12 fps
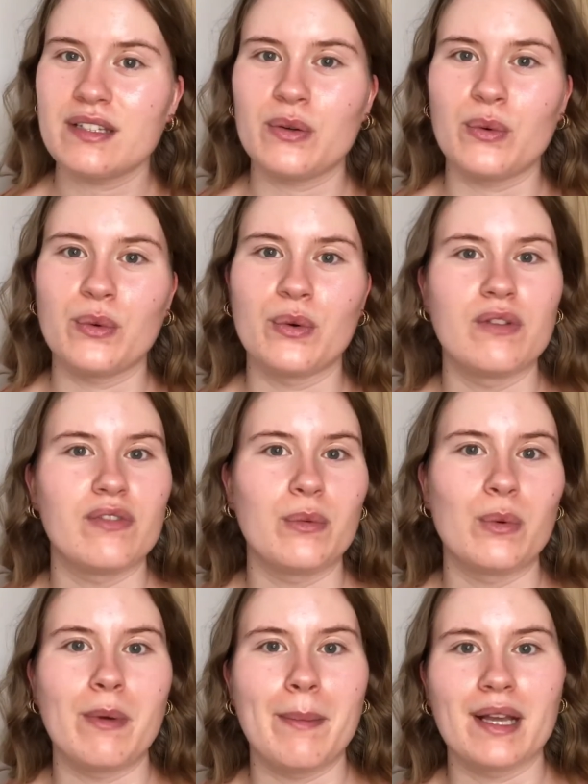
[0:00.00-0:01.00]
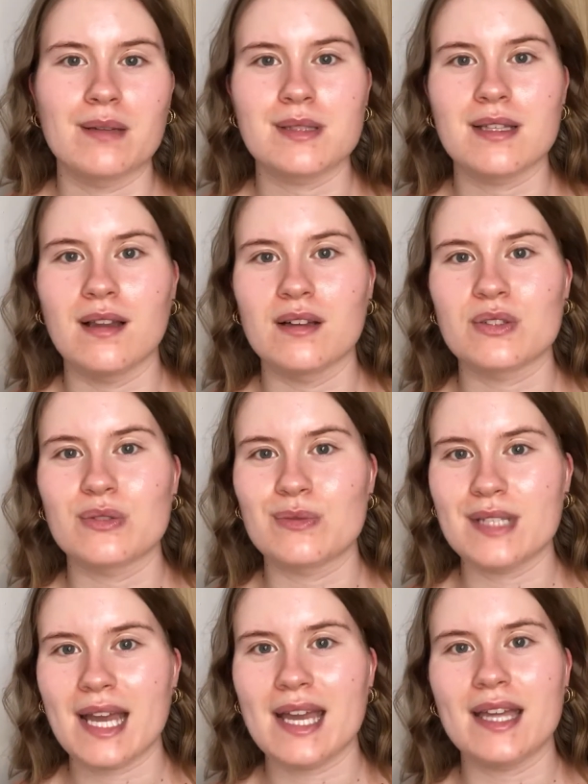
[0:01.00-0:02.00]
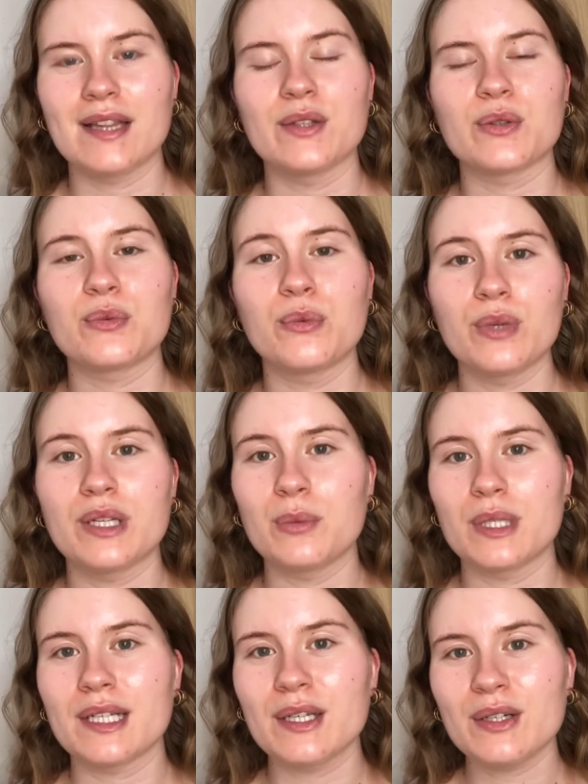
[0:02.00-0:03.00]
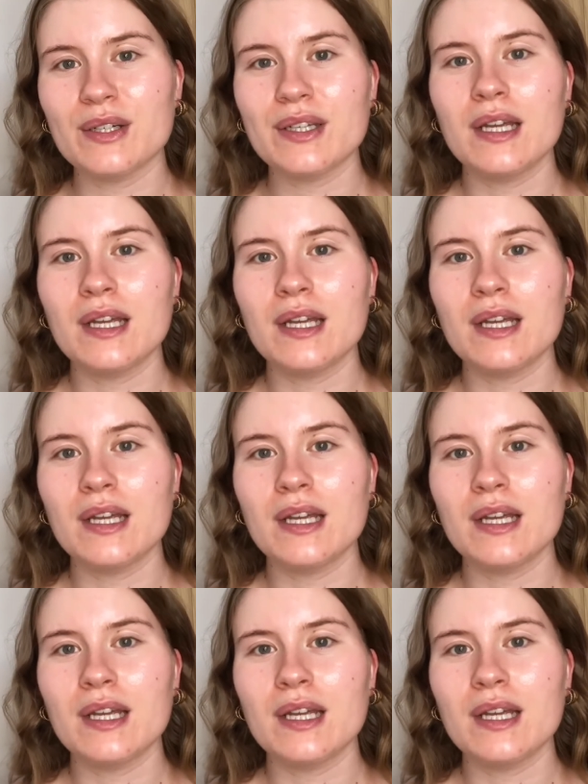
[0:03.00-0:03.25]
or if I want my makeup to last all day and look really good,